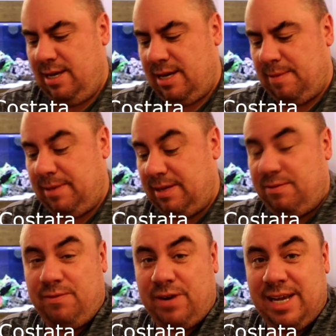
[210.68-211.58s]
A couple of
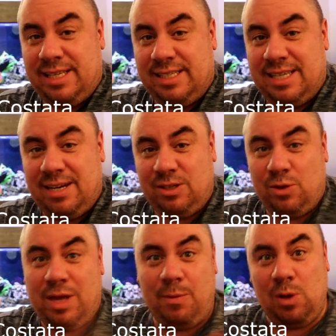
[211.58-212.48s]
different varieties there,
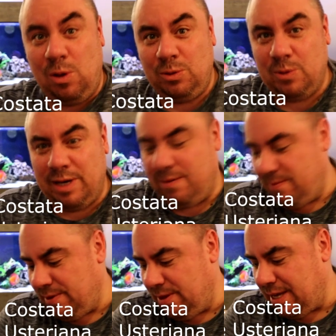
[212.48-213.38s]
so that will also
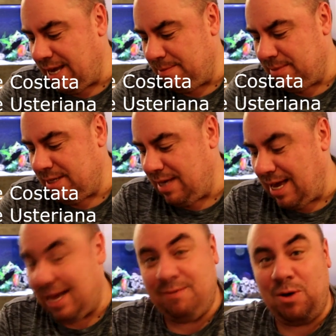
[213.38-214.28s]
help fill the gaps.
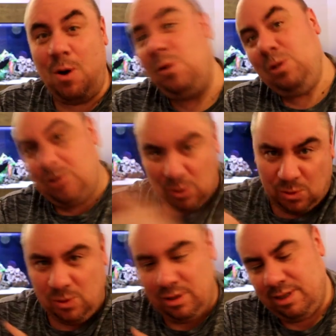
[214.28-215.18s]
I have
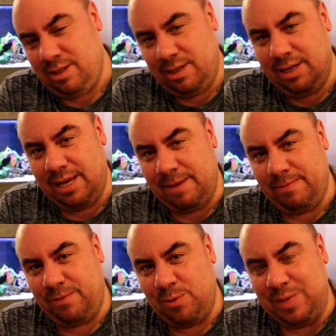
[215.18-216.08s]
also,
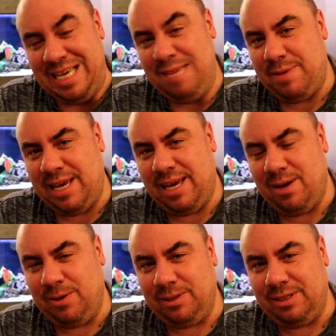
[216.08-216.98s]
from eBay,
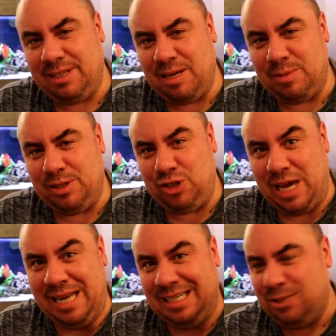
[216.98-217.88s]
ordered a couple of
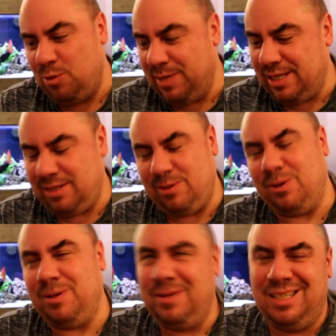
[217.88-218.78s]
giant Anubias,
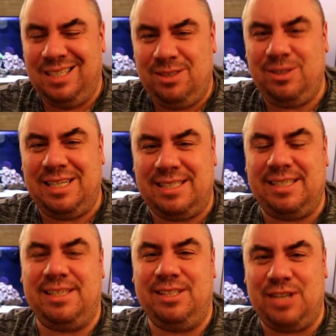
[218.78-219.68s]
or not
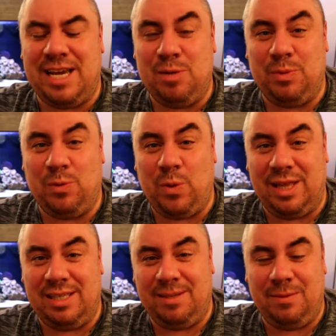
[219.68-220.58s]
necessarily giant, but
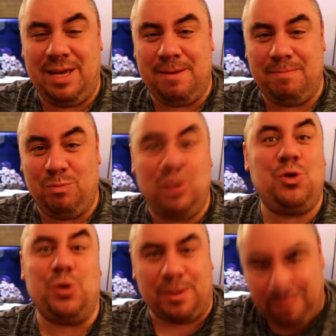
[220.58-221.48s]
well
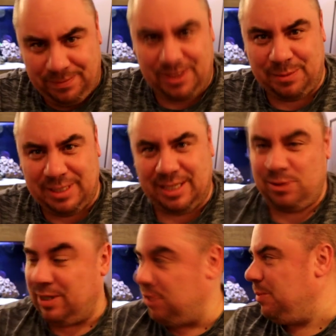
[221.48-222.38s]
mature, shall we say,
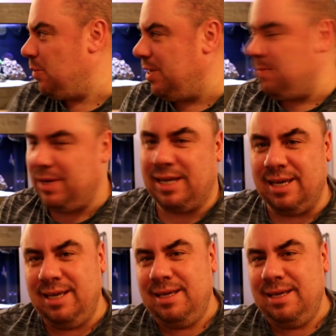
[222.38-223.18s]
so they should be quite big.